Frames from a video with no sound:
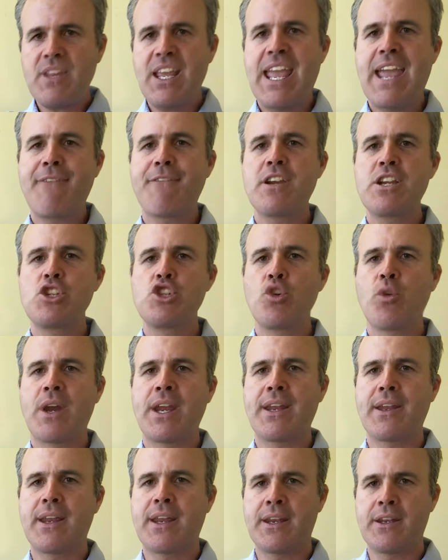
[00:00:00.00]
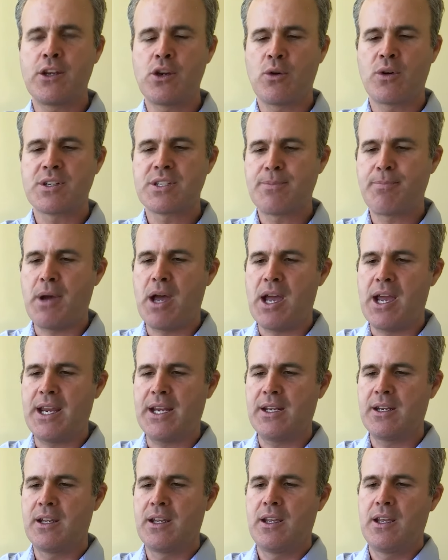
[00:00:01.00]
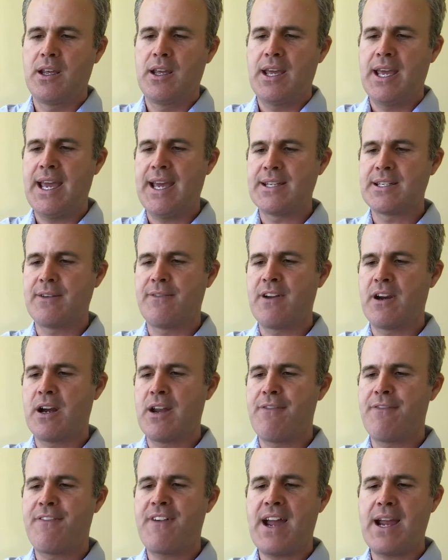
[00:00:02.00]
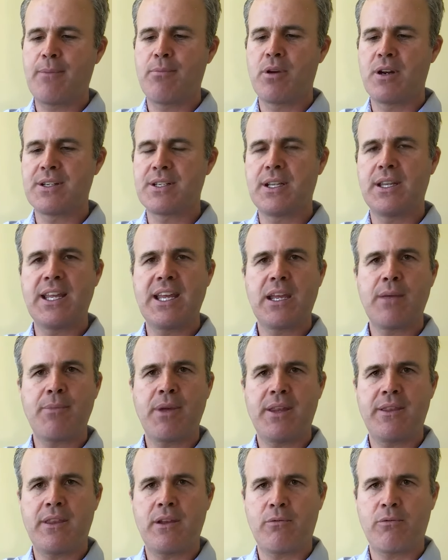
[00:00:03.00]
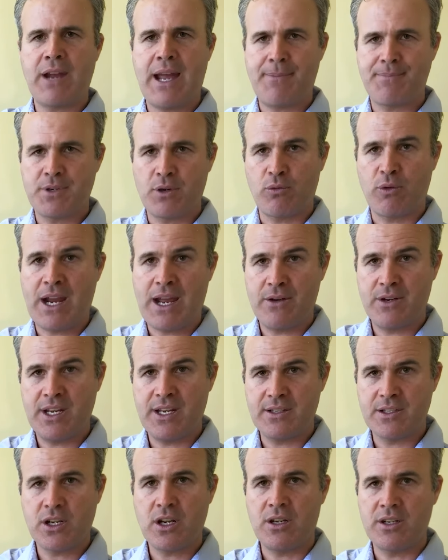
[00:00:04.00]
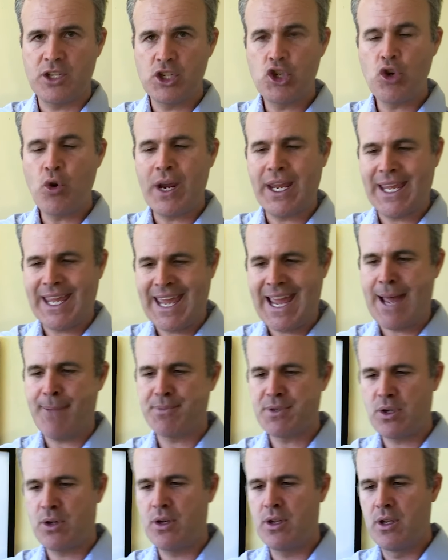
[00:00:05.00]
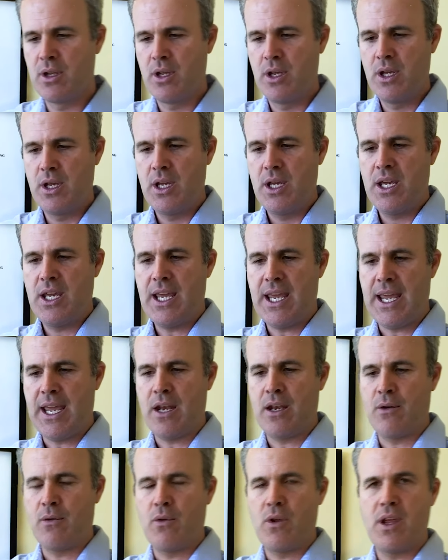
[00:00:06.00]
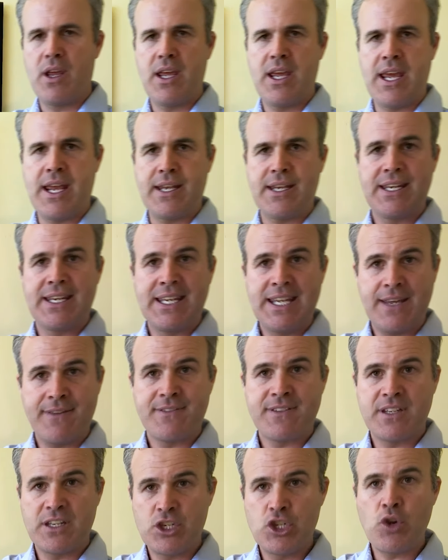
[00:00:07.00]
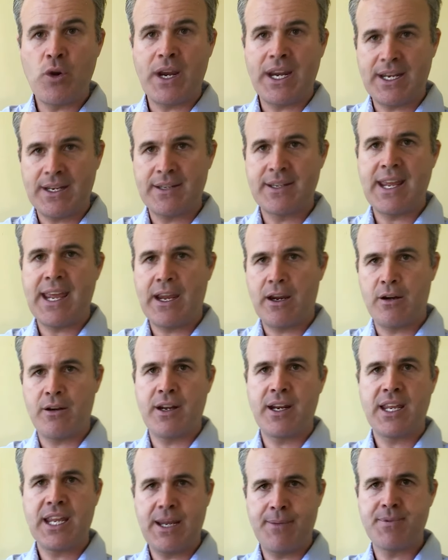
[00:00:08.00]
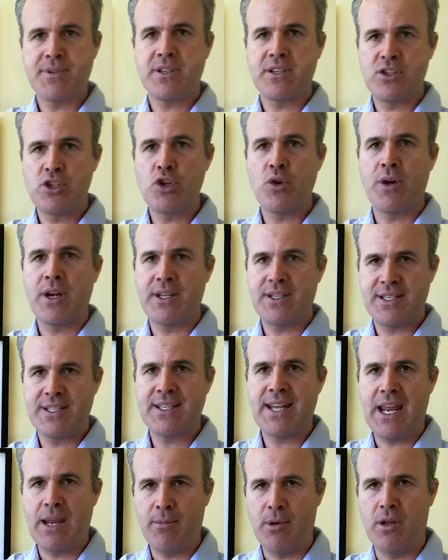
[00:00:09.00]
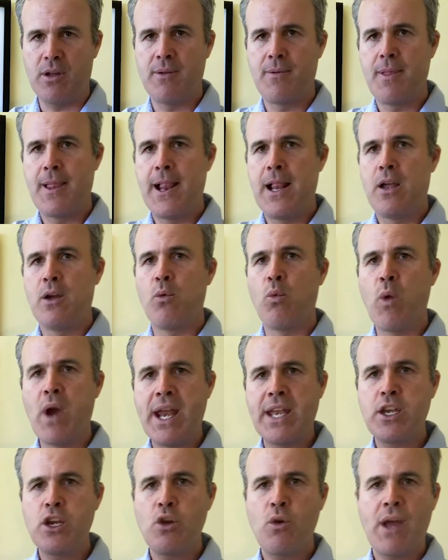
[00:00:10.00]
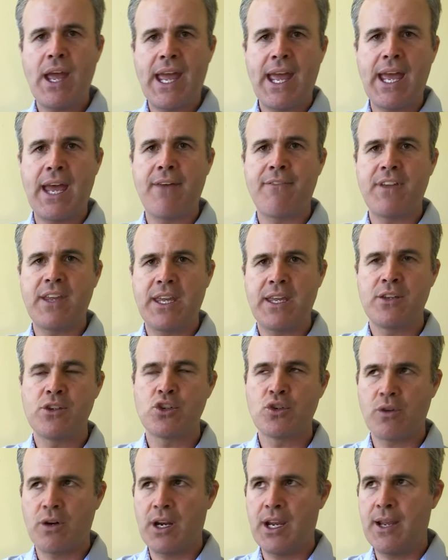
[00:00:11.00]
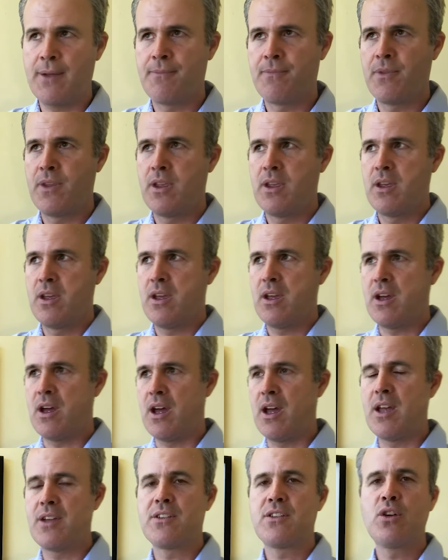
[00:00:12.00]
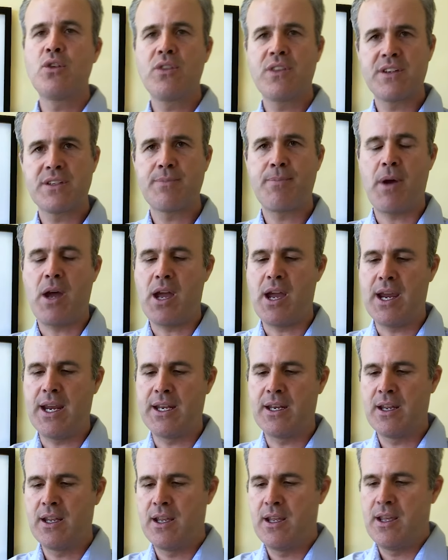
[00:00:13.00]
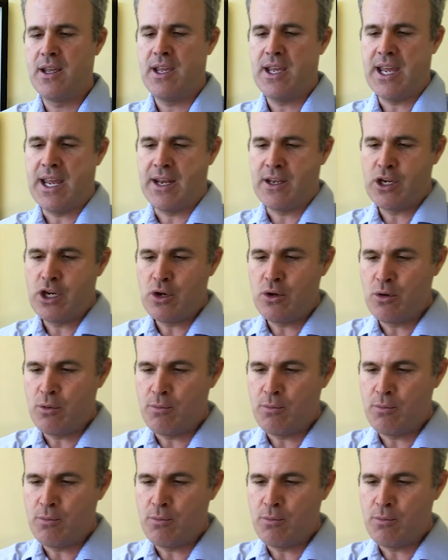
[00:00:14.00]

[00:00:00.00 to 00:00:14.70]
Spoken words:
every joint in your spine has a very fibrous ligament that wraps around it. It's called a joint capsule, and it gives the joint integrity, keeps the joint stable. When you have injury to the spine and